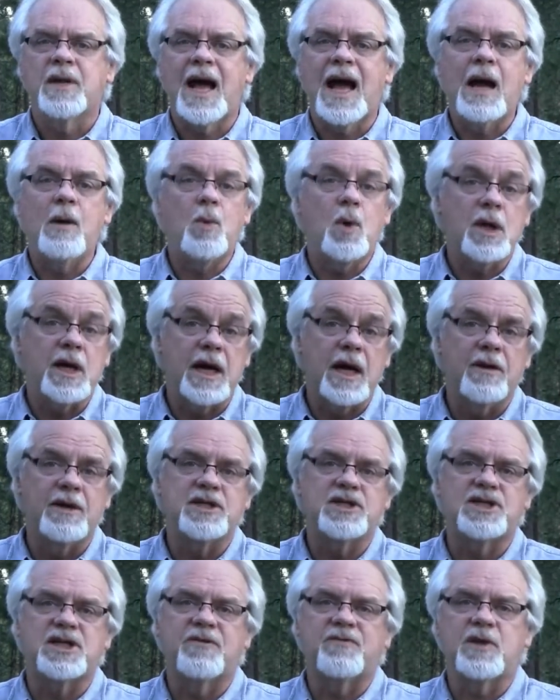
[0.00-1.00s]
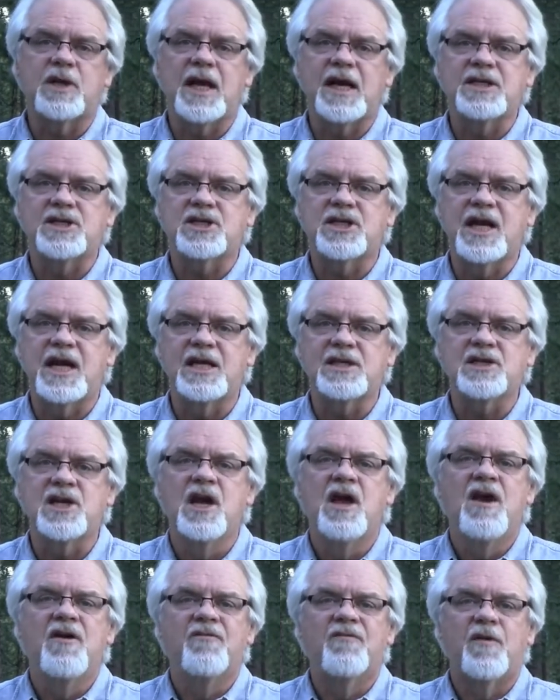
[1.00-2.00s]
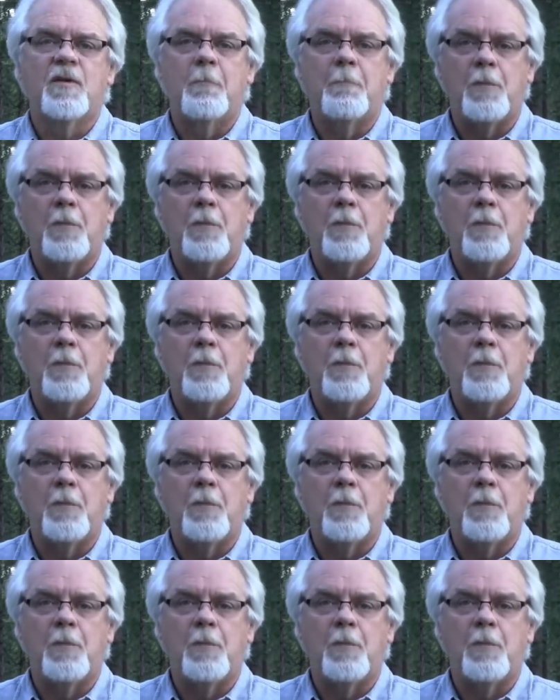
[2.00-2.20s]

I will carry several light stands for